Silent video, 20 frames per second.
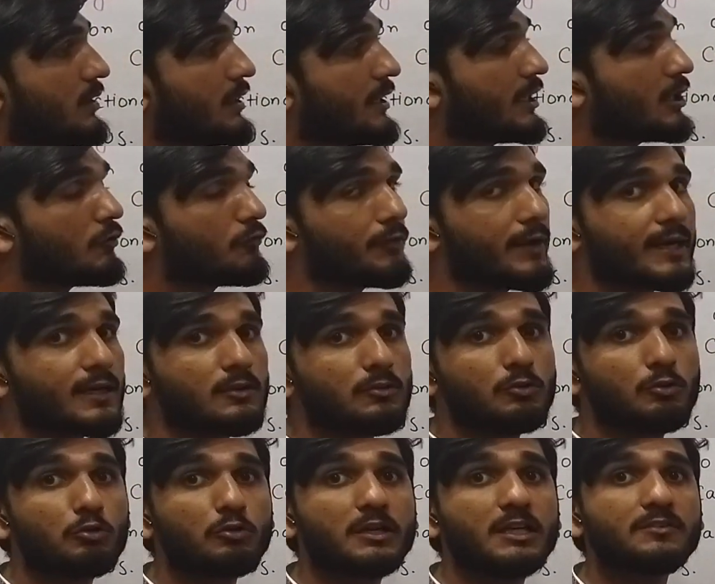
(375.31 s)
in fact,
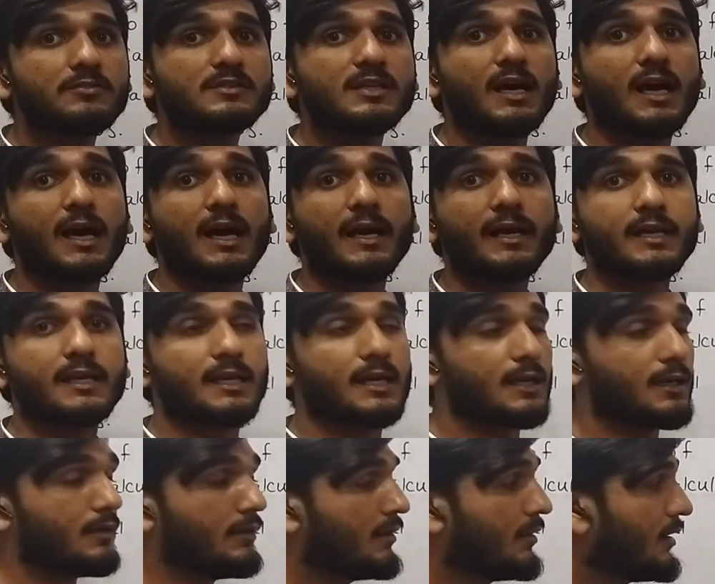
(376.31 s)
who gives the
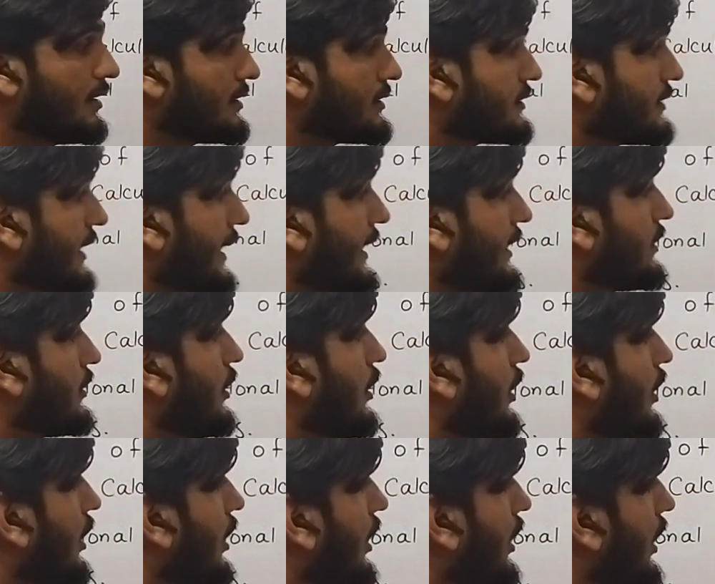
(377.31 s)
idea
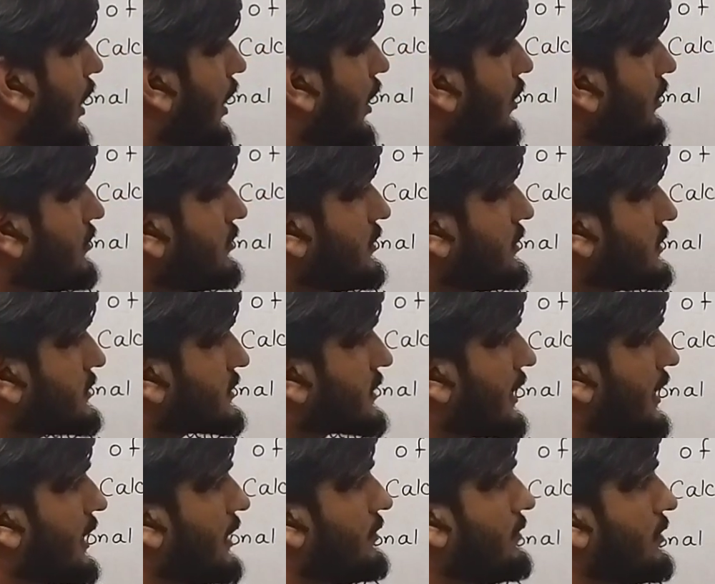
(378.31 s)
that how this
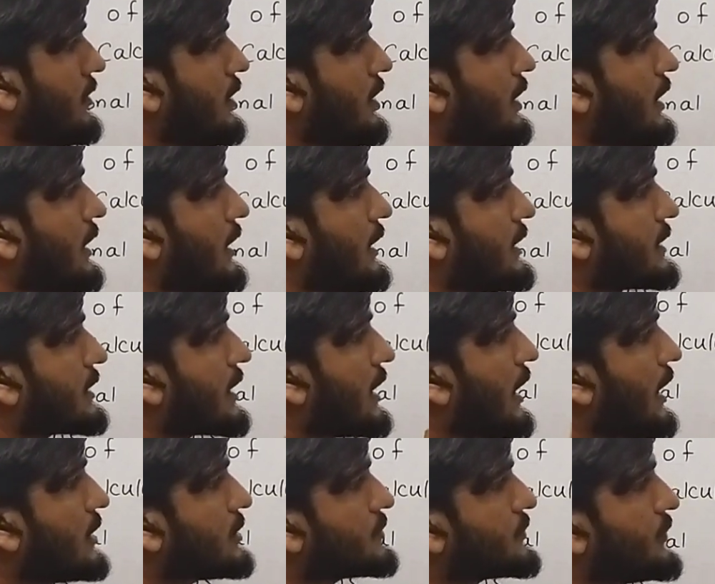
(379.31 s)
curve
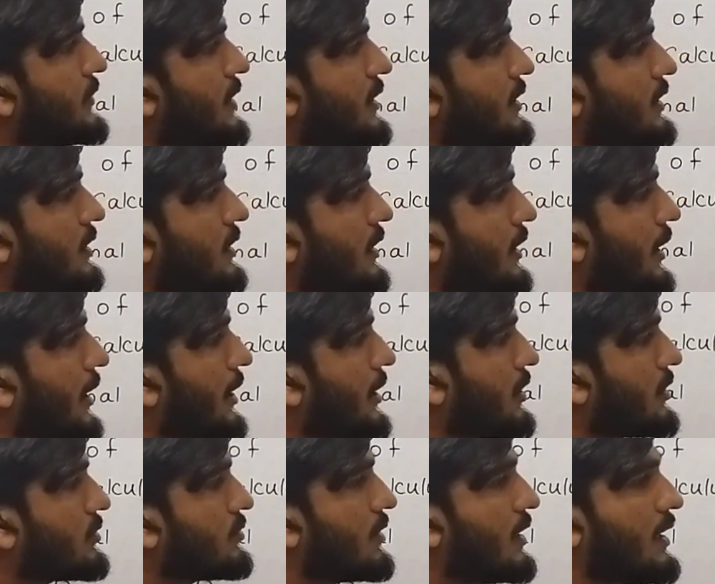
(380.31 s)
transferred
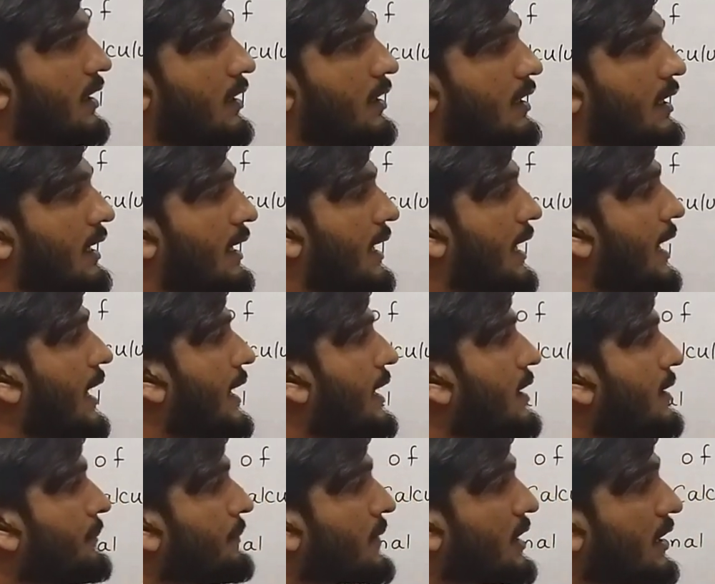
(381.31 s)
into a
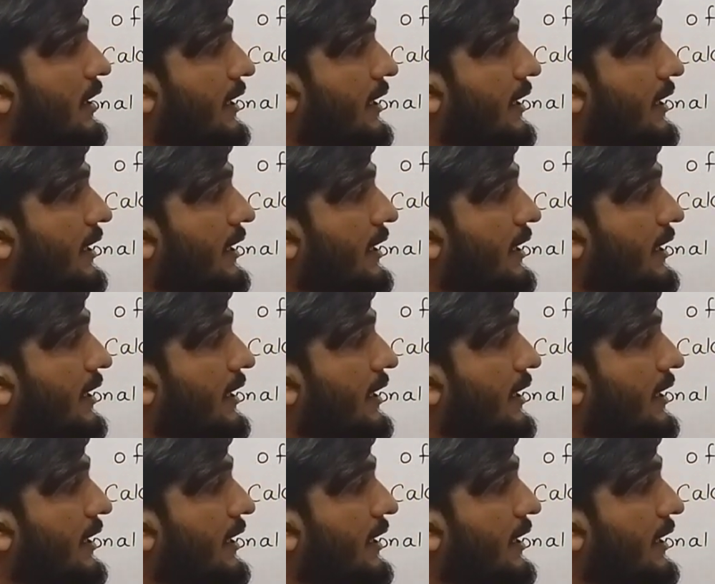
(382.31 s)
line.